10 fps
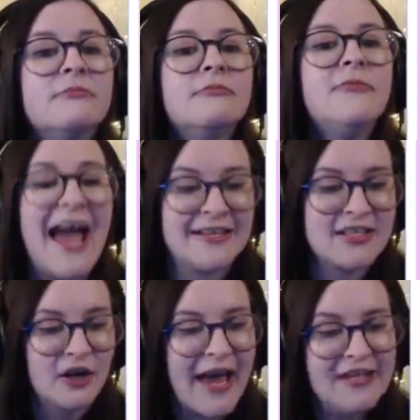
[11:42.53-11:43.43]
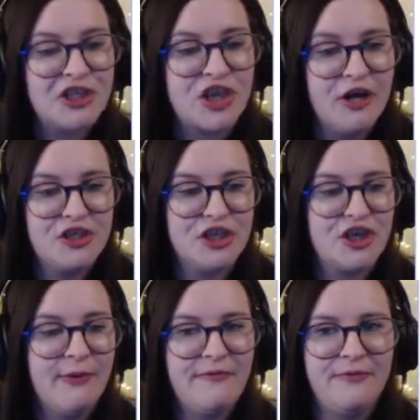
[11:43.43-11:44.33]
Yes. Okay, she's co she's
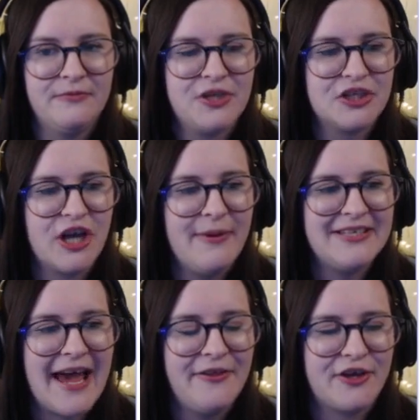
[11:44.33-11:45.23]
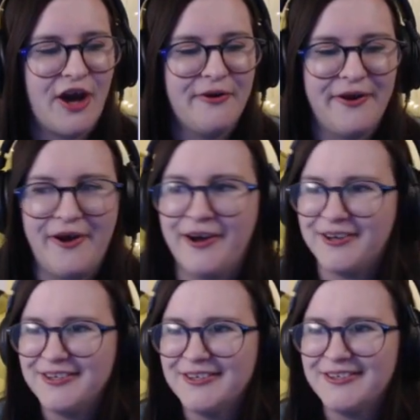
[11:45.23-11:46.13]
coming she's coming down the corridor
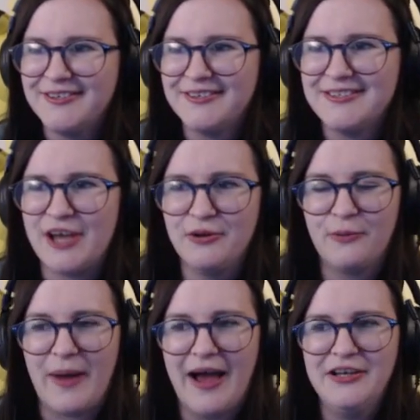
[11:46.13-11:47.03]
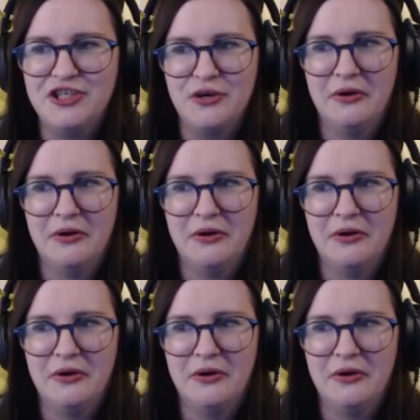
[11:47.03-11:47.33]
don't look behind you.